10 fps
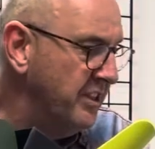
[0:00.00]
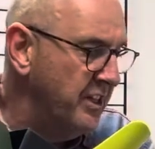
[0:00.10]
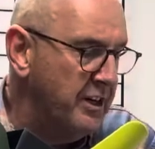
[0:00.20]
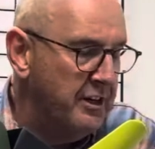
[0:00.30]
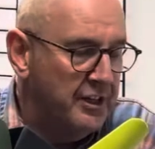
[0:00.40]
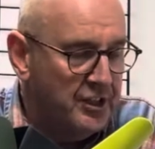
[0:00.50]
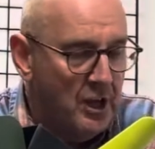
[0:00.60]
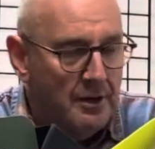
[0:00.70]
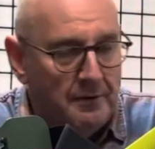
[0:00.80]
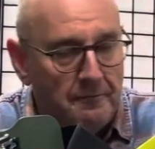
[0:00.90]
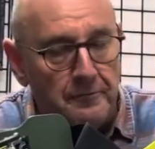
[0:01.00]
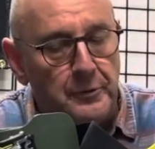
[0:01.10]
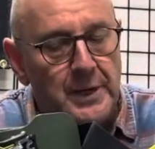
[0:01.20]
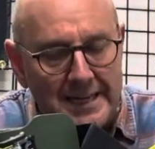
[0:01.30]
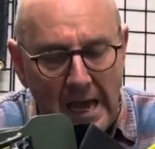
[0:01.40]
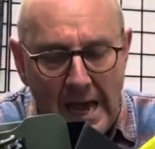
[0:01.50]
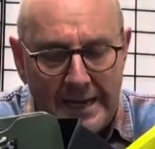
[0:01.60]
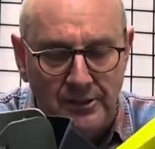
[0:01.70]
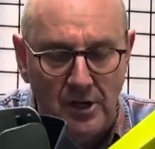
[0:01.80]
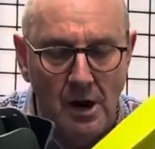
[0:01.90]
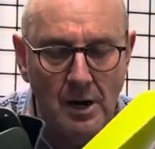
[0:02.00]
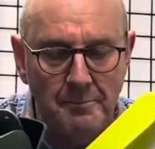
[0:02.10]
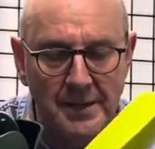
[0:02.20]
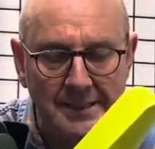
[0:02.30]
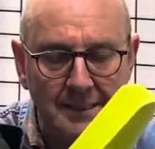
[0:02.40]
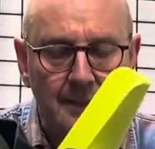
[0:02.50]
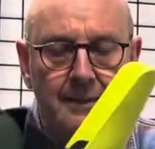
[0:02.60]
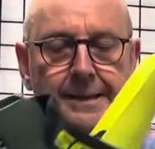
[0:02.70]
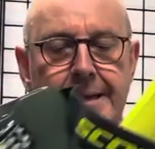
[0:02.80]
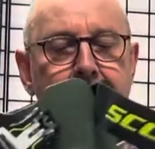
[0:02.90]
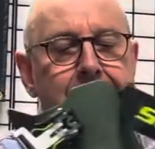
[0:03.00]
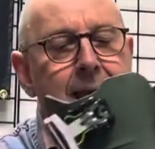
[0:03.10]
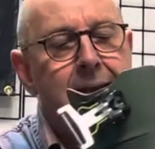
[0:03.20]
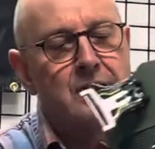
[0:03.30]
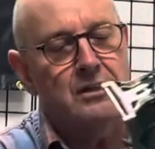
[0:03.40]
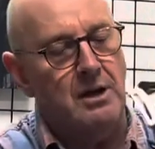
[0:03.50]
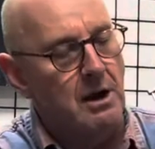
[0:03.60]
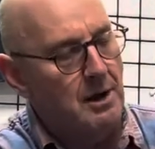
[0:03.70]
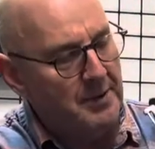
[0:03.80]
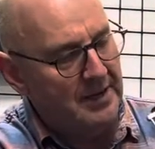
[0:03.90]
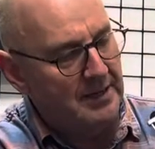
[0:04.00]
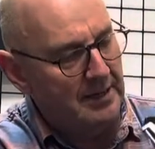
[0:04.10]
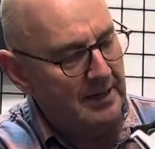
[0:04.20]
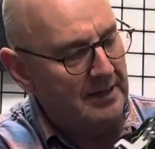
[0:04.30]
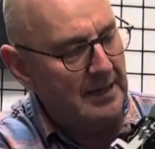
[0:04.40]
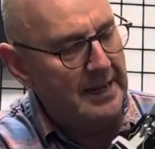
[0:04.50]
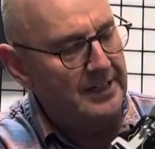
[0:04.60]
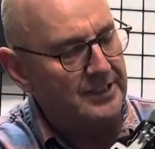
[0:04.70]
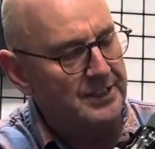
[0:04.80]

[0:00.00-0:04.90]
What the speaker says: year, it's called a Free Guide Carbon. Again, carbon inlays